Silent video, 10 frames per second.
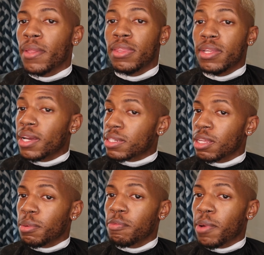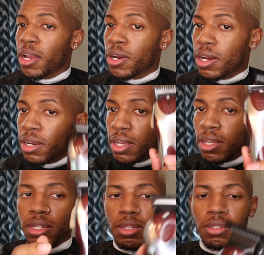The next step of my haircut
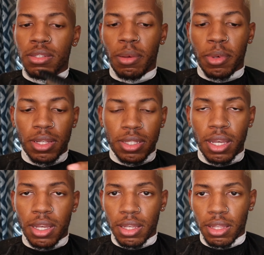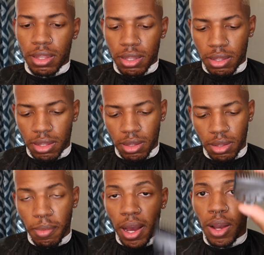is I'm gonna take
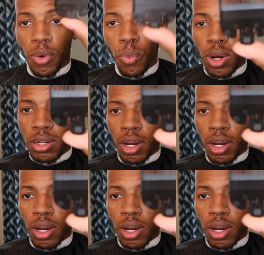my 1